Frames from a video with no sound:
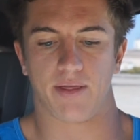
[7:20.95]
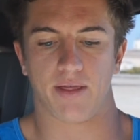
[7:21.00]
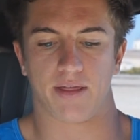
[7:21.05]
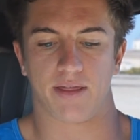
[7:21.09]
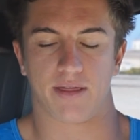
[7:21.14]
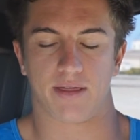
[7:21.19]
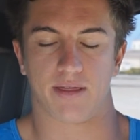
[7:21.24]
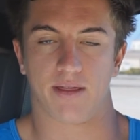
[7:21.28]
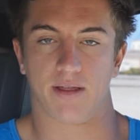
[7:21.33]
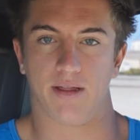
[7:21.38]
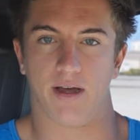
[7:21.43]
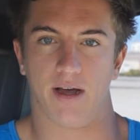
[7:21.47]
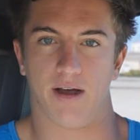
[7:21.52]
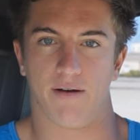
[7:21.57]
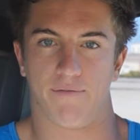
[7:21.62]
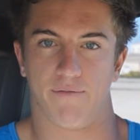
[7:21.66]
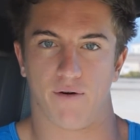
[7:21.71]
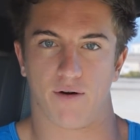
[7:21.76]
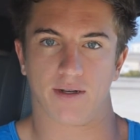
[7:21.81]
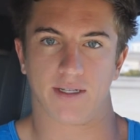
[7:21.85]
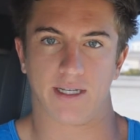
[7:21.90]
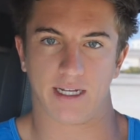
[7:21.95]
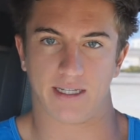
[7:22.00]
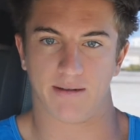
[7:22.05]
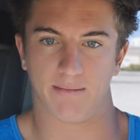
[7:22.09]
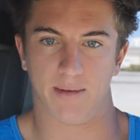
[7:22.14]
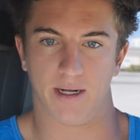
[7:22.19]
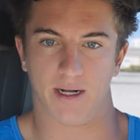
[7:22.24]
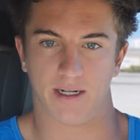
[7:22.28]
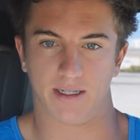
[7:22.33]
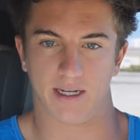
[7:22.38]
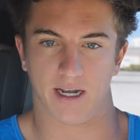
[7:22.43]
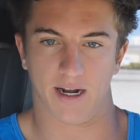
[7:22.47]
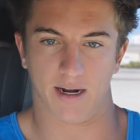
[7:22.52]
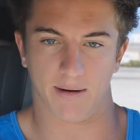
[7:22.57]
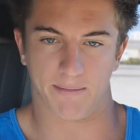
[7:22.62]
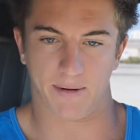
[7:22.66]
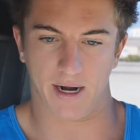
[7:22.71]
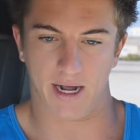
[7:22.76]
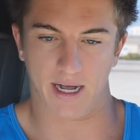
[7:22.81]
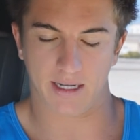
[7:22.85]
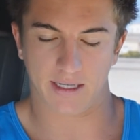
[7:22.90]
the 4 sets of military
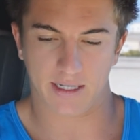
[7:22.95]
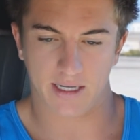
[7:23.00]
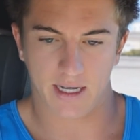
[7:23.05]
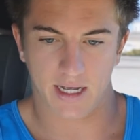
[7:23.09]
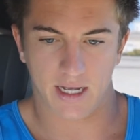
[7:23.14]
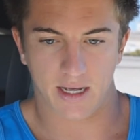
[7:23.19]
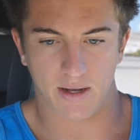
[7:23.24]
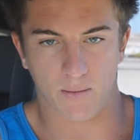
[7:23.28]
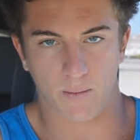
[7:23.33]
press,